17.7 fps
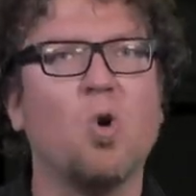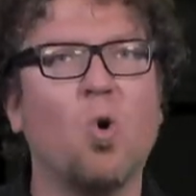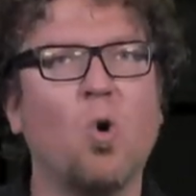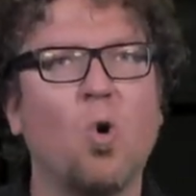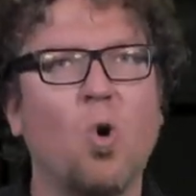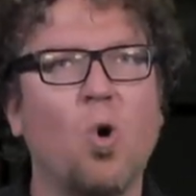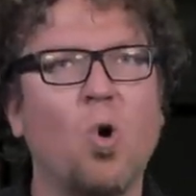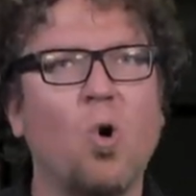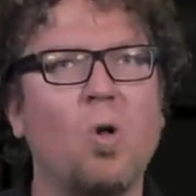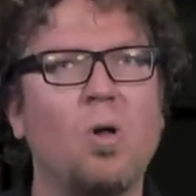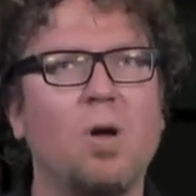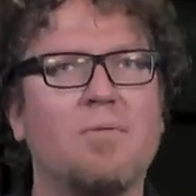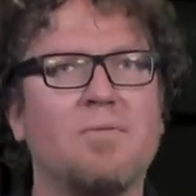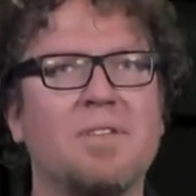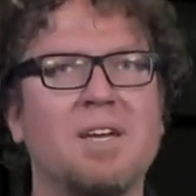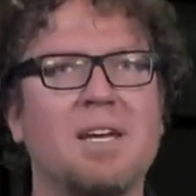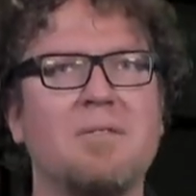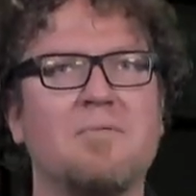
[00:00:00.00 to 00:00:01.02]
all
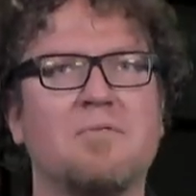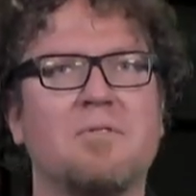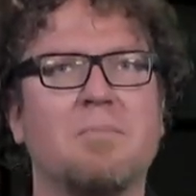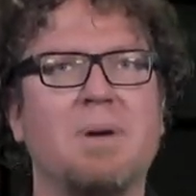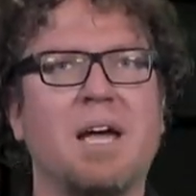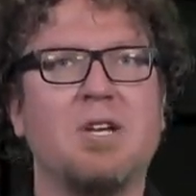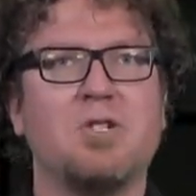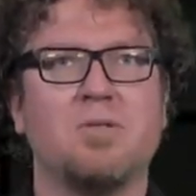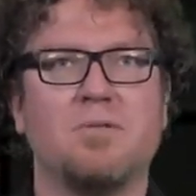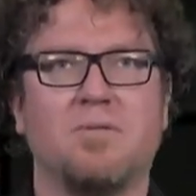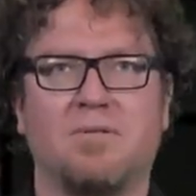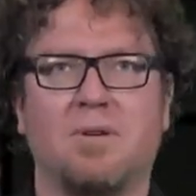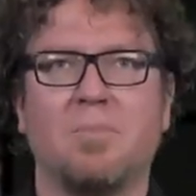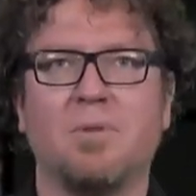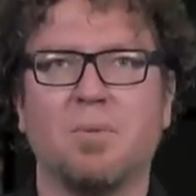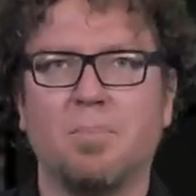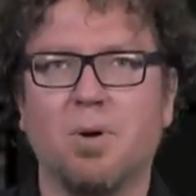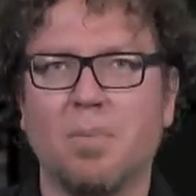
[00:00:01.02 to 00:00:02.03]
of the information
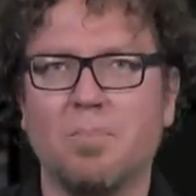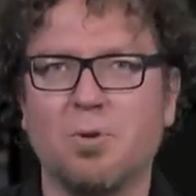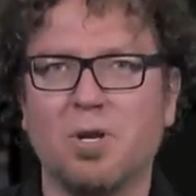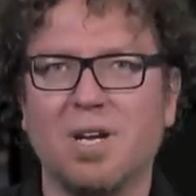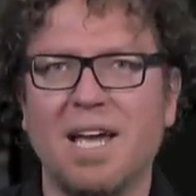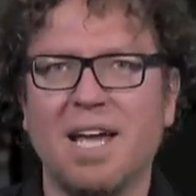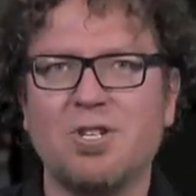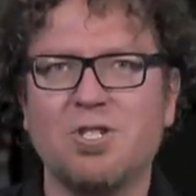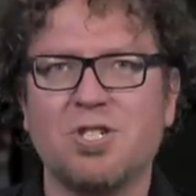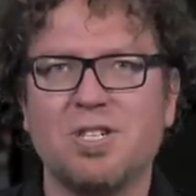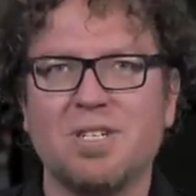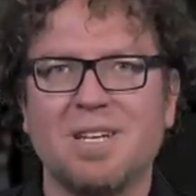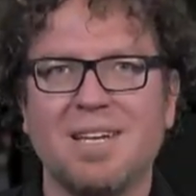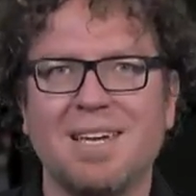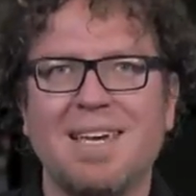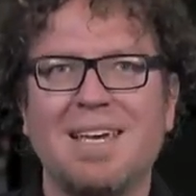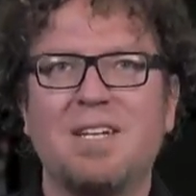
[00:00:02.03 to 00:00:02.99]
from the population